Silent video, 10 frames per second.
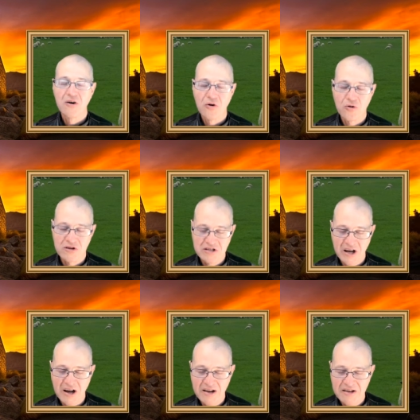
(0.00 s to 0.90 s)
Holy
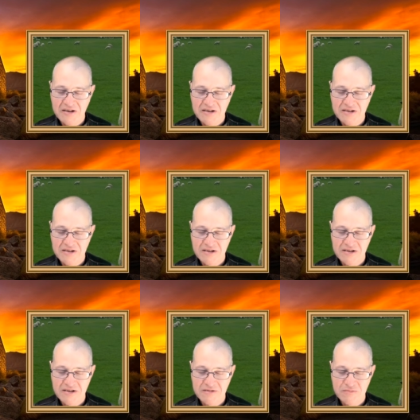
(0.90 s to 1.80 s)
God,
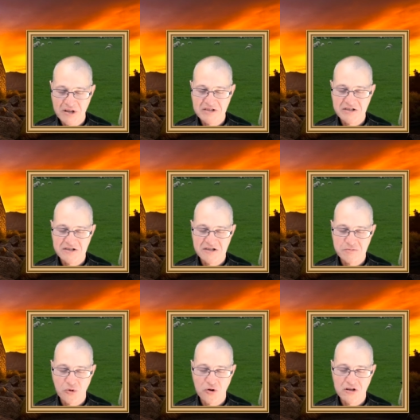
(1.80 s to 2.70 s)
bless us this
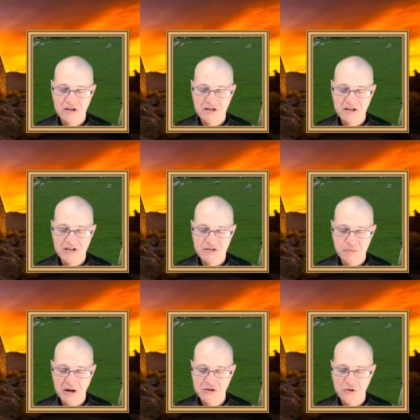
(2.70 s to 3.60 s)
morning and lead us
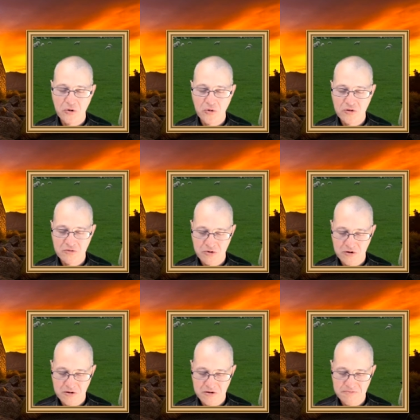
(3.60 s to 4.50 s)
by your holy
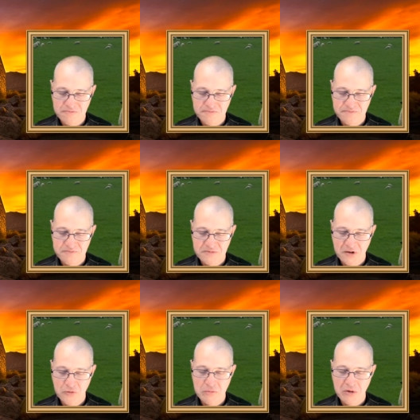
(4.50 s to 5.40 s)
word, that
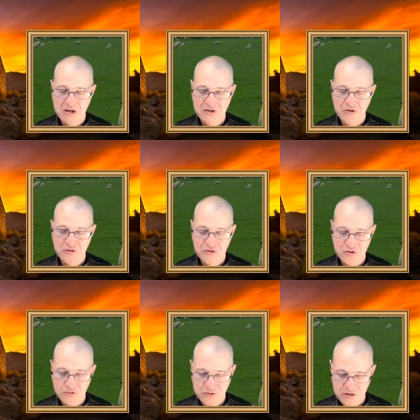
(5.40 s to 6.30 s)
we might know
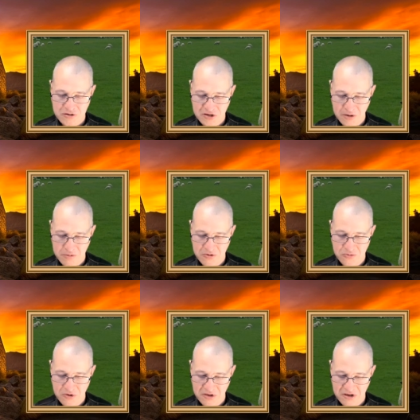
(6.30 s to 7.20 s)
you, Good Shepherd,
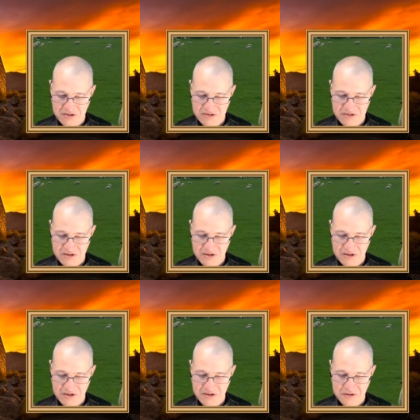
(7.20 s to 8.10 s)
with us,
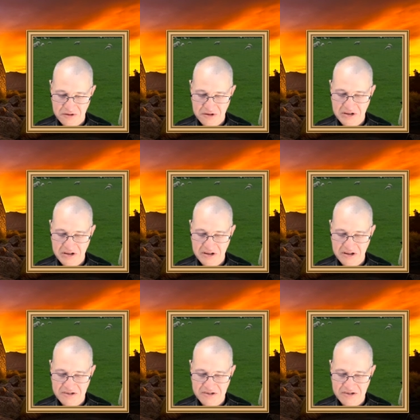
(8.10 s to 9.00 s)
leading
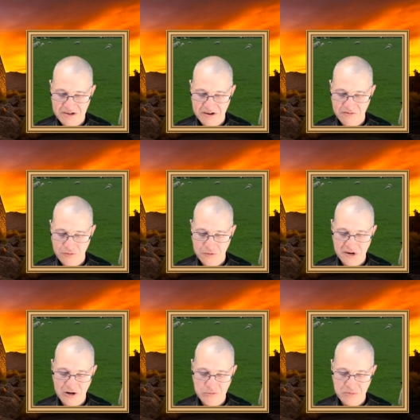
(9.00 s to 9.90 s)
us from the
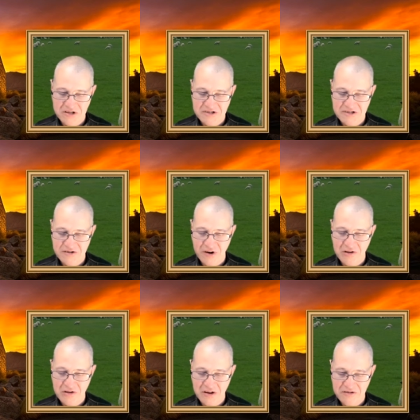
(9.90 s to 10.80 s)
dark places of our
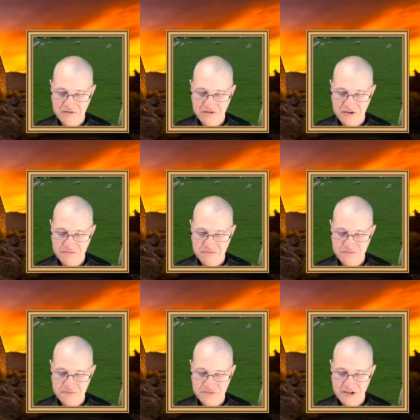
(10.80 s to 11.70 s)
life
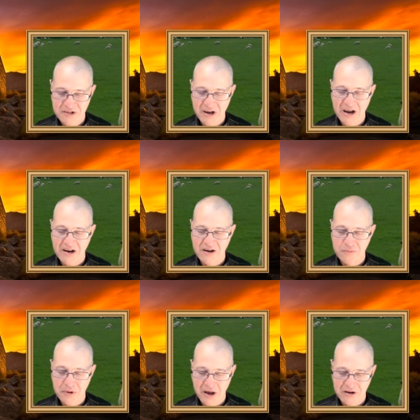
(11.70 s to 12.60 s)
to the higher
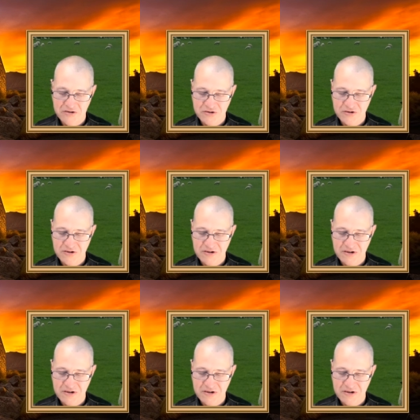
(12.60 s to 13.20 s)
pasture,